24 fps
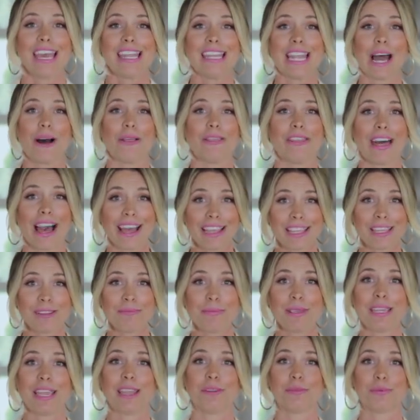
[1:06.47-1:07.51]
Now that can
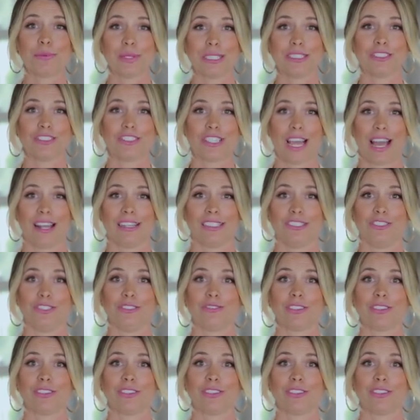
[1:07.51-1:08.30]
be a real challenge.